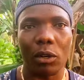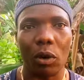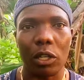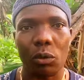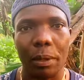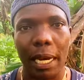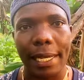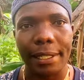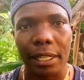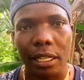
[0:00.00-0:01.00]
I don't want to be a
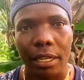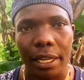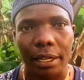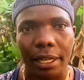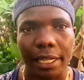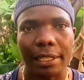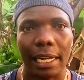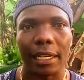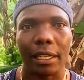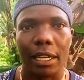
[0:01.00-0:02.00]
light skin here.
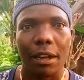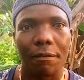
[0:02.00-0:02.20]
Exactly.